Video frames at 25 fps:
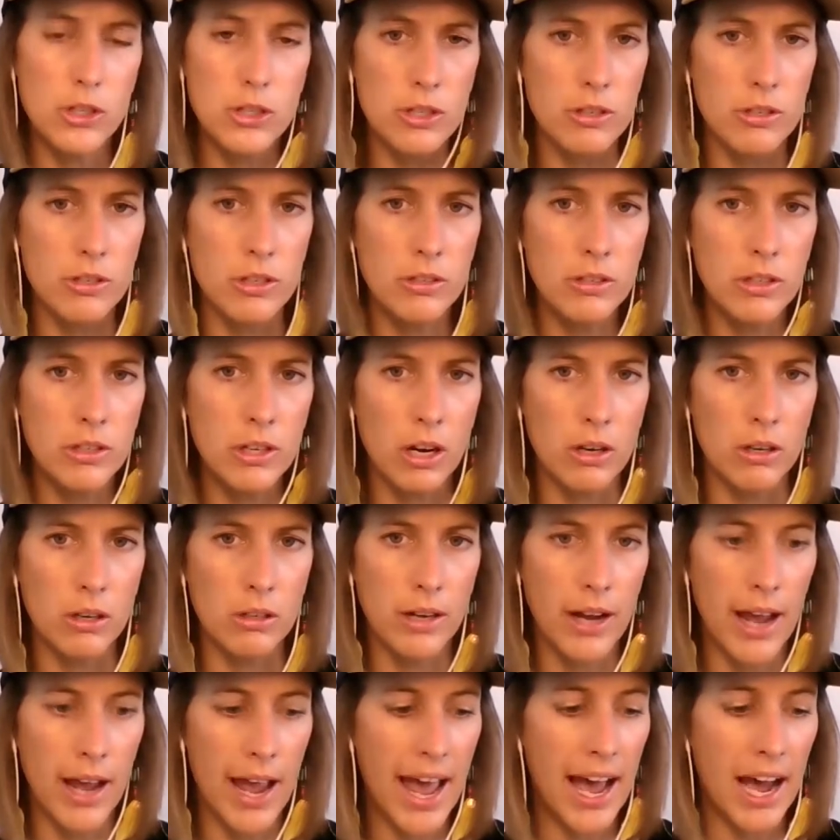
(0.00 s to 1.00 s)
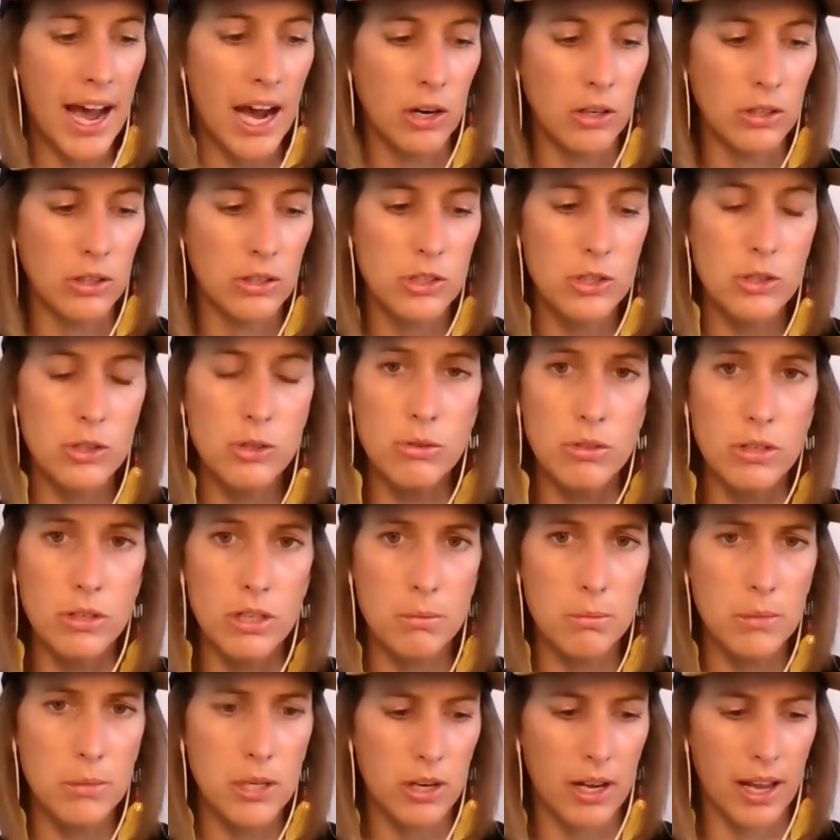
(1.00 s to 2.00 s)
Do you know how to
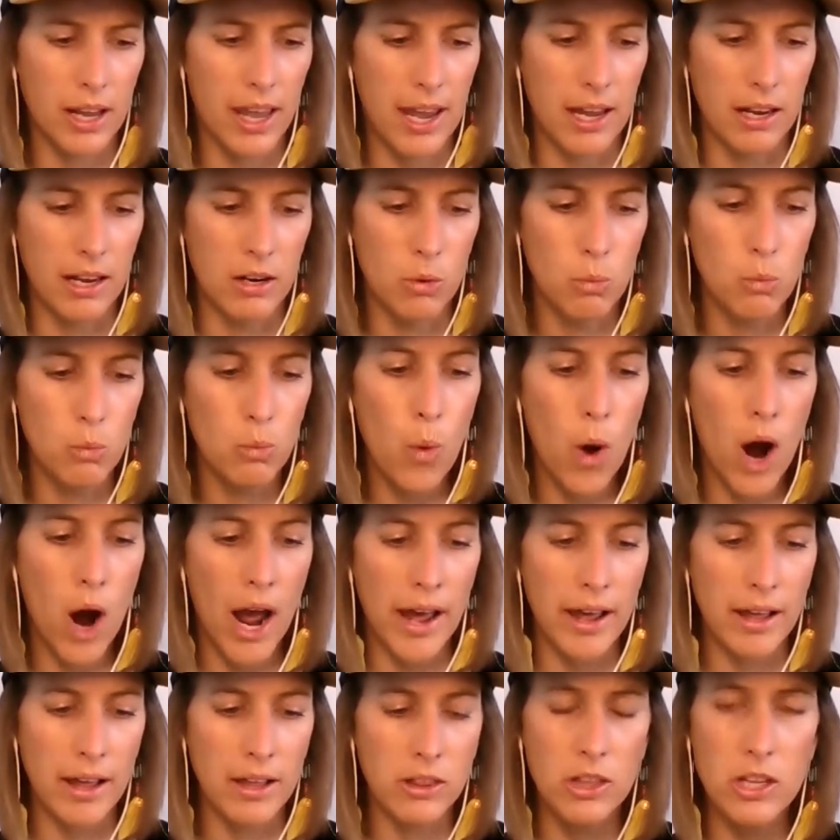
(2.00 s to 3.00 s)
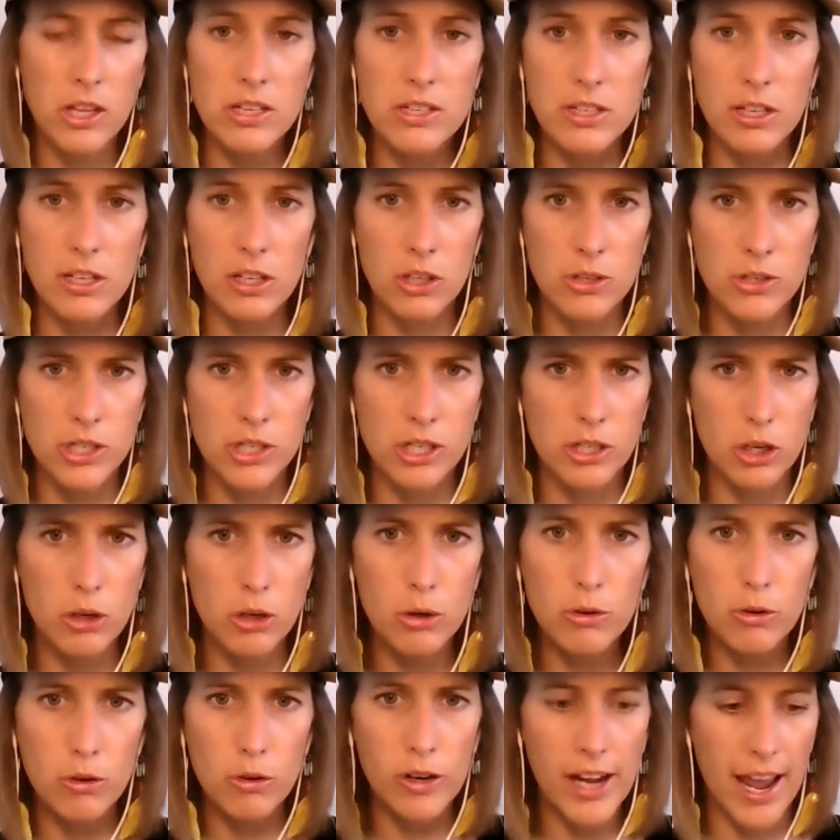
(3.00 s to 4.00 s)
communicate why the solution
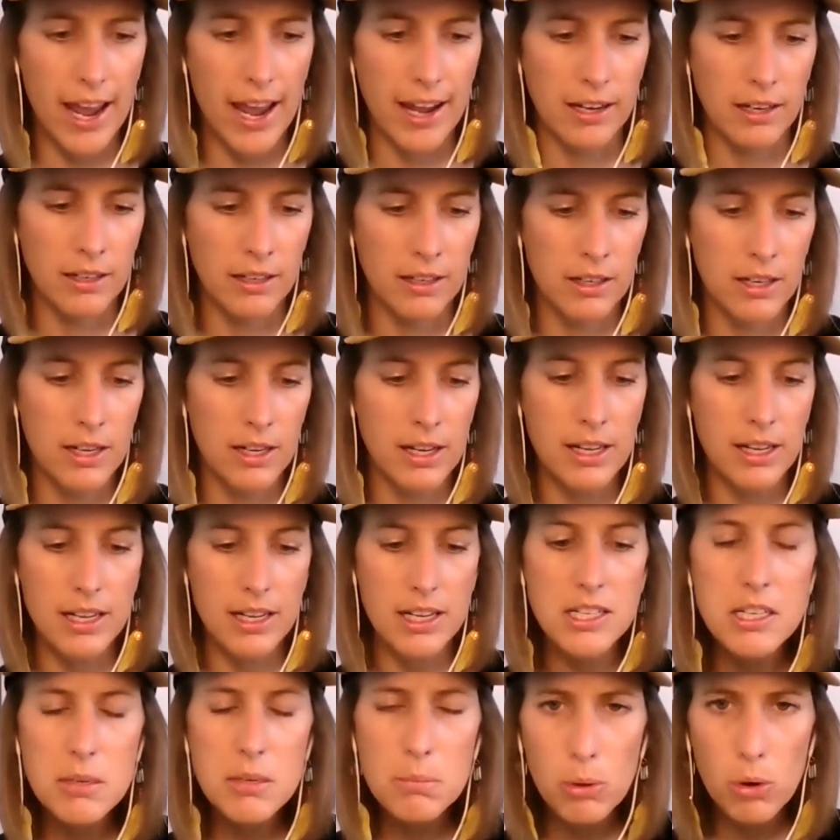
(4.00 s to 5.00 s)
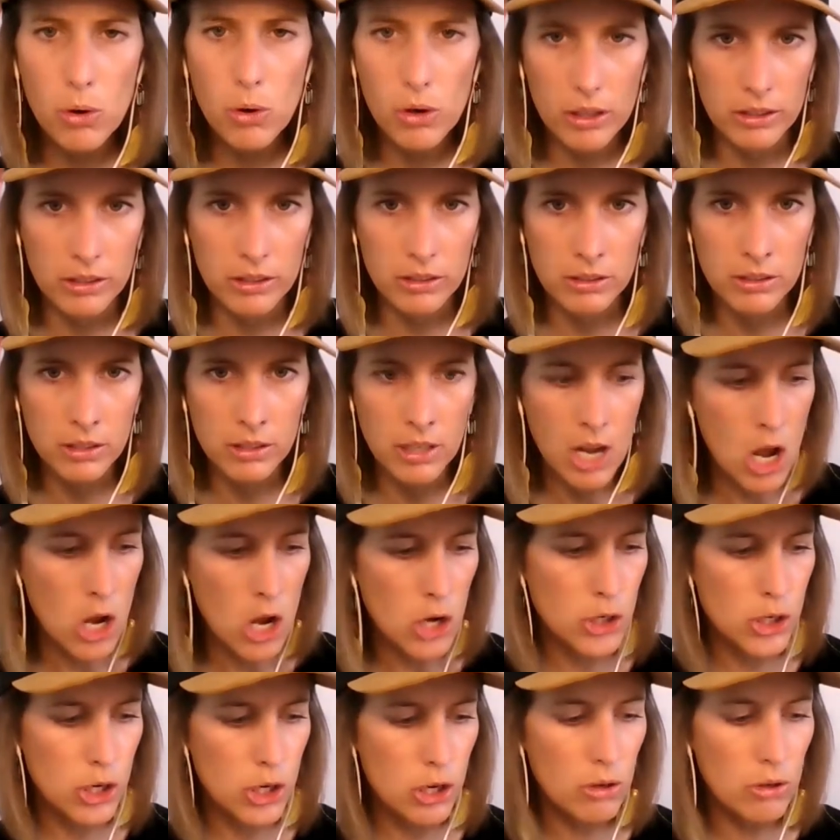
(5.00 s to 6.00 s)
you create is important
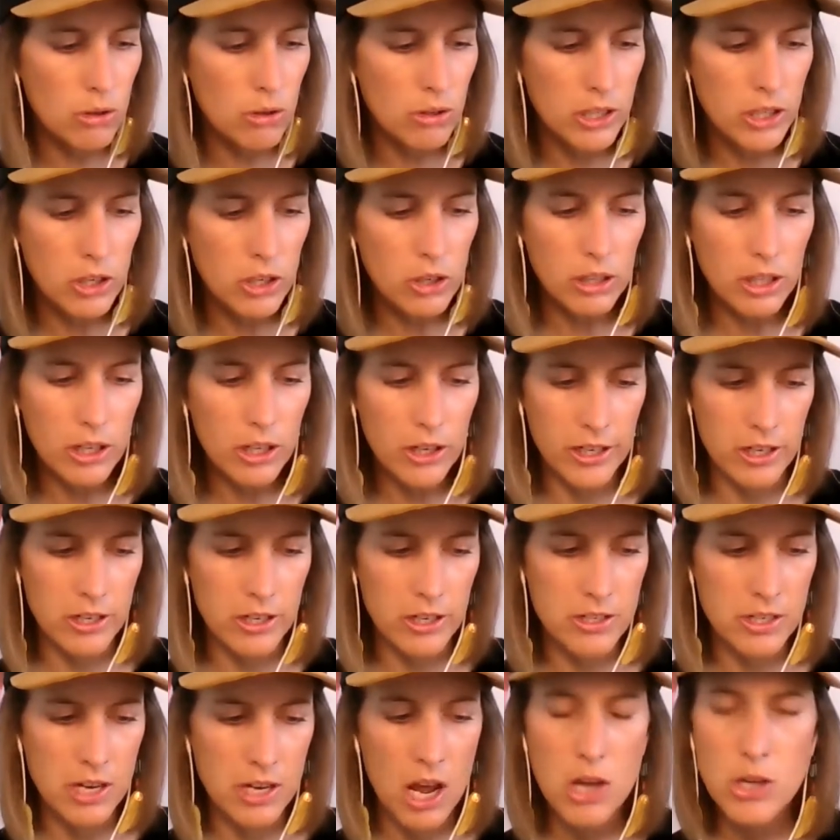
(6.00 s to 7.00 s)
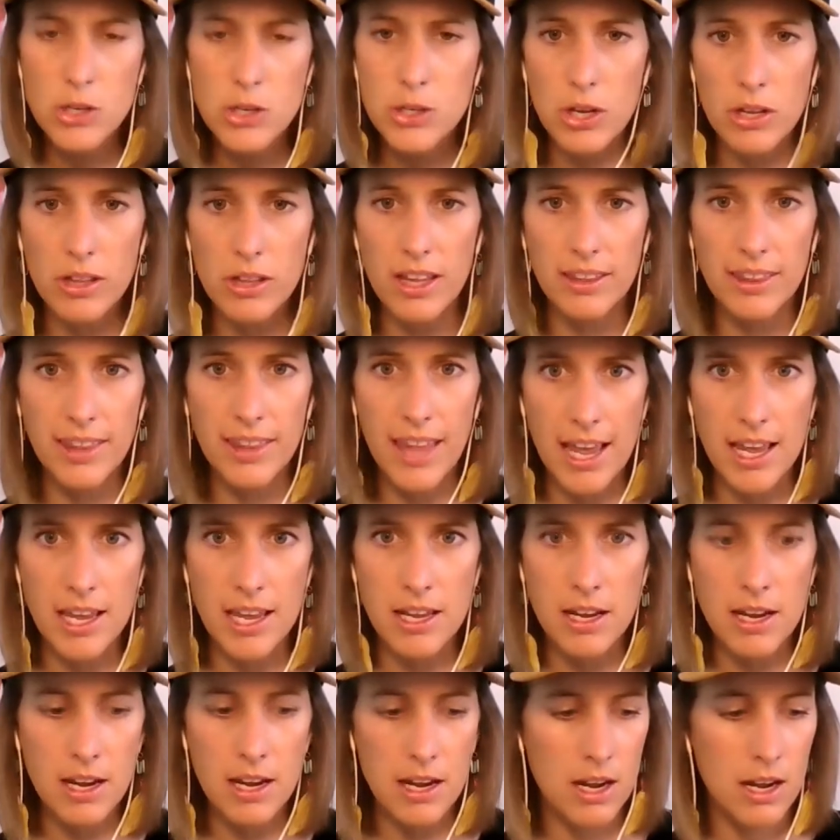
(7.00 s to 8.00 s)
to your learners so that
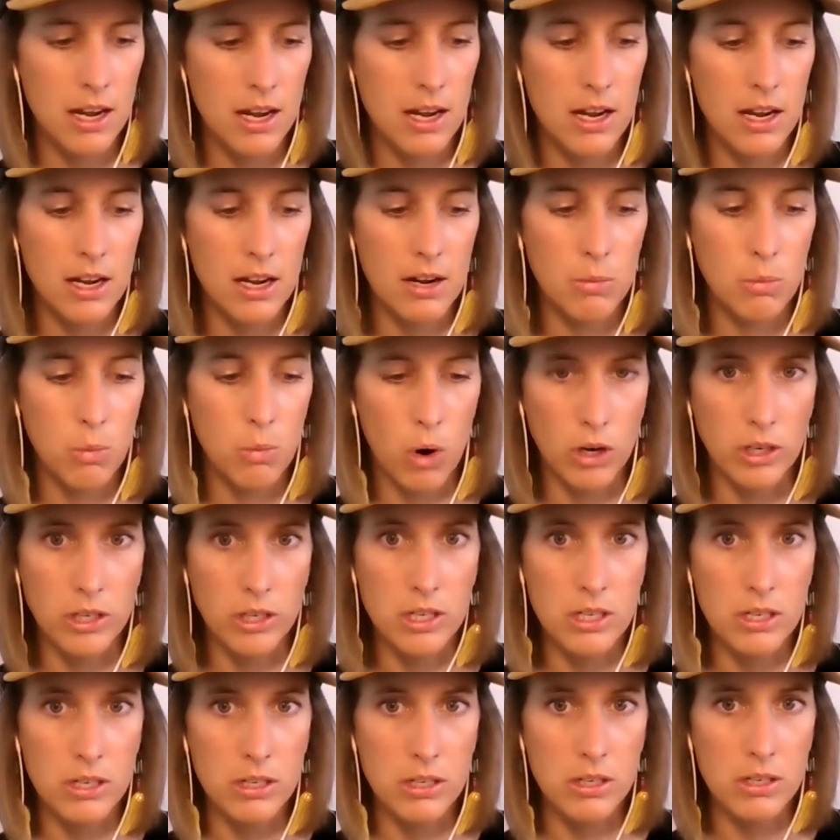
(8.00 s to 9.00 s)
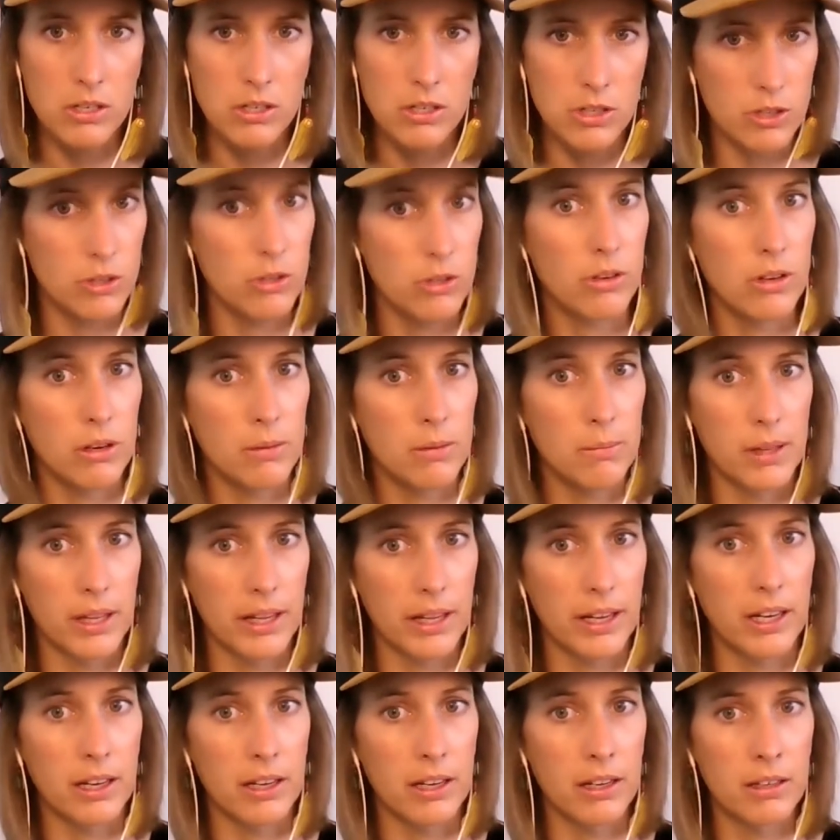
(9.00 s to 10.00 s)
they want to
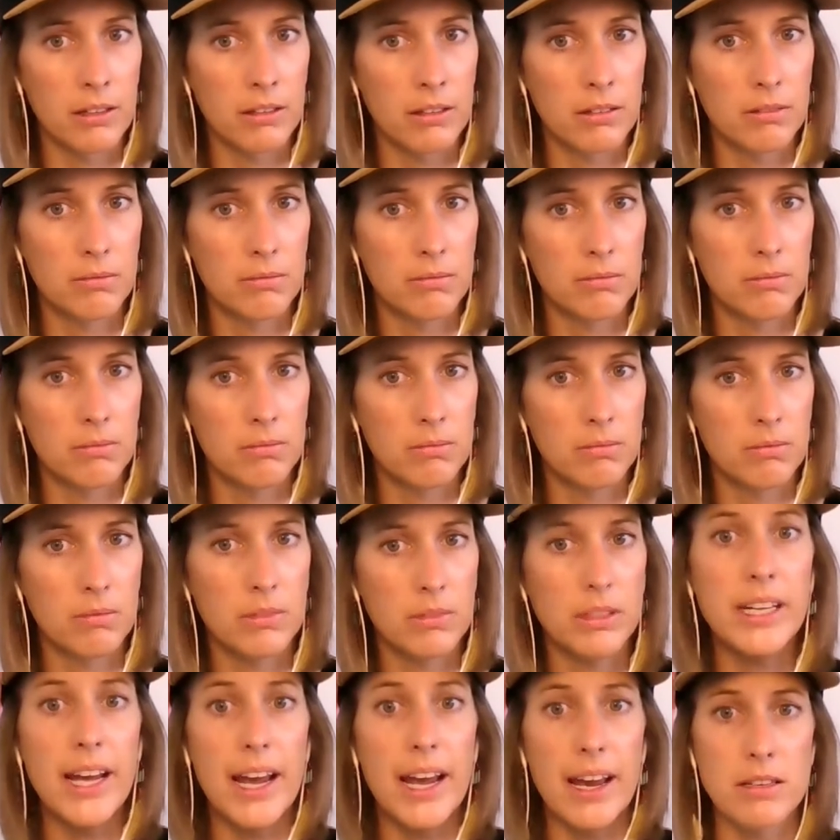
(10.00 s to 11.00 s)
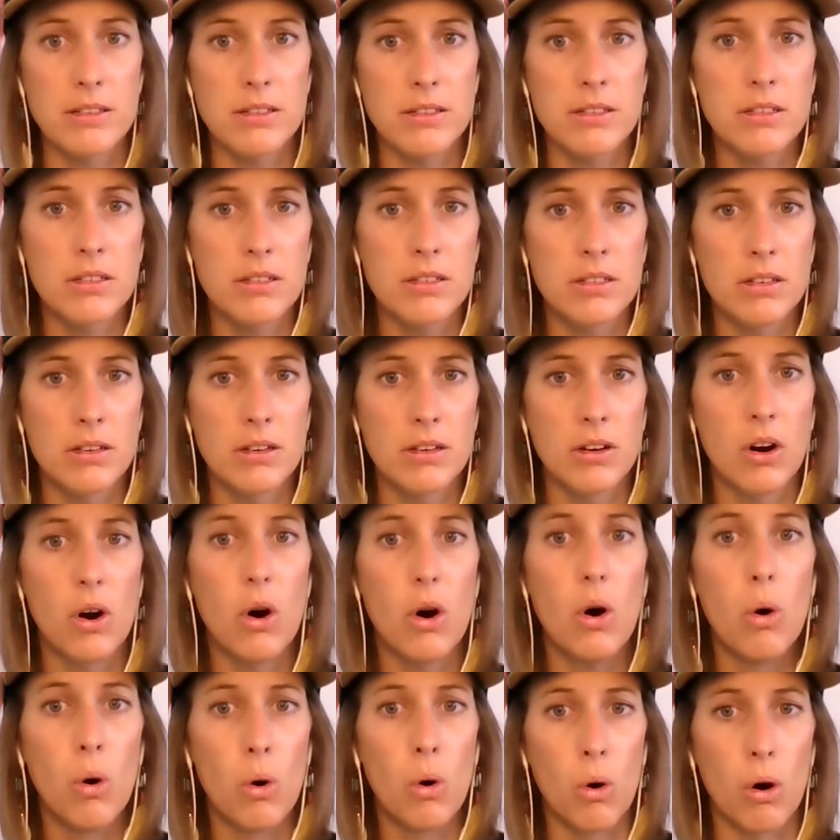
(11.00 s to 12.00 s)
complete it? Yes
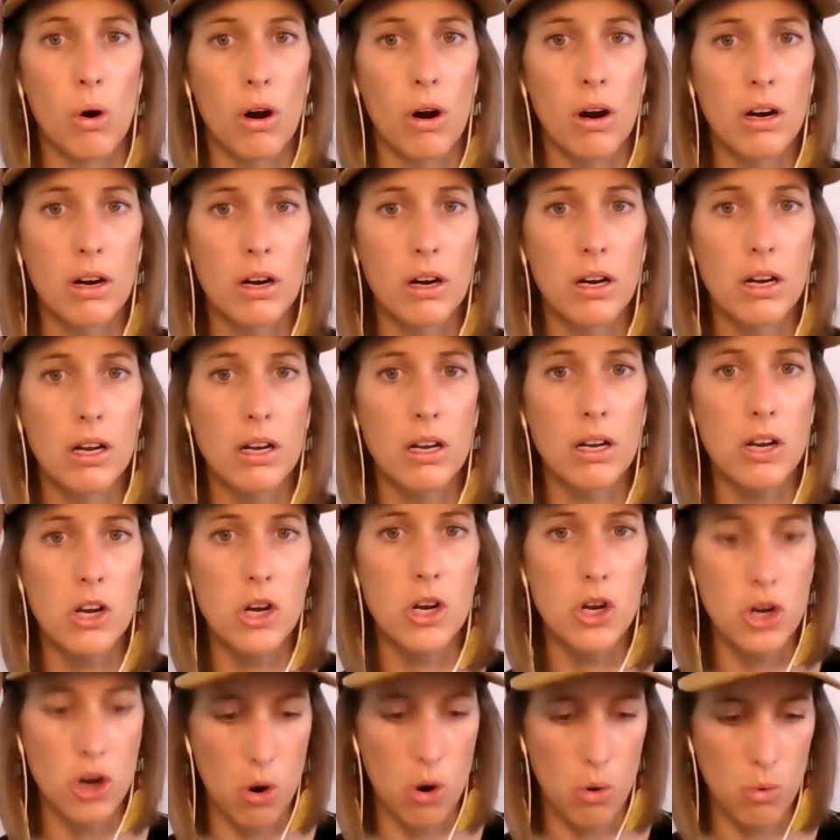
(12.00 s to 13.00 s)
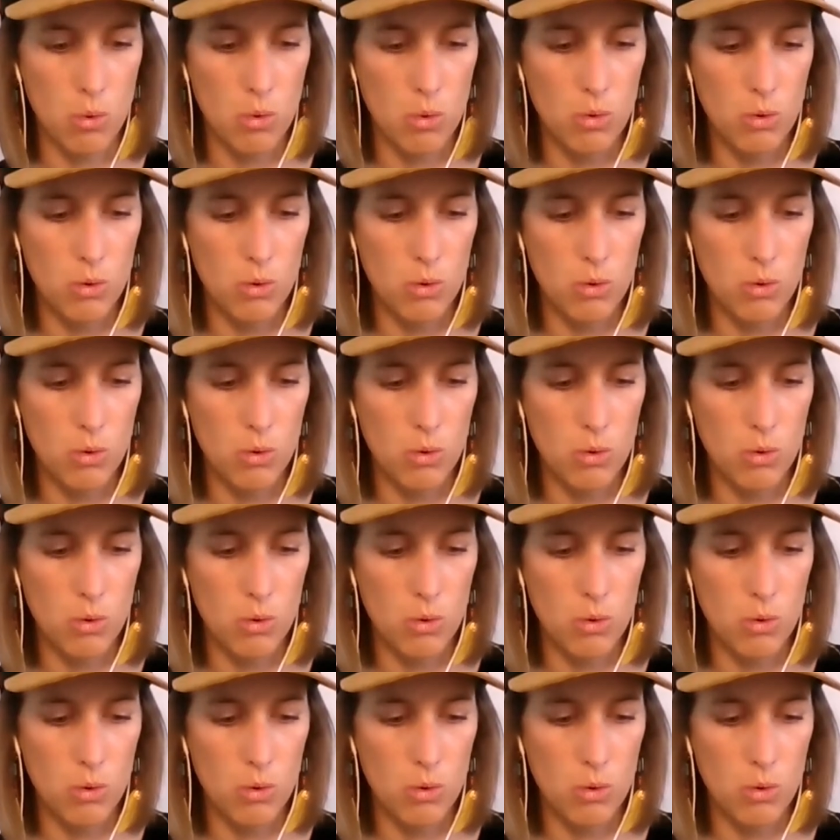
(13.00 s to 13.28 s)
or no?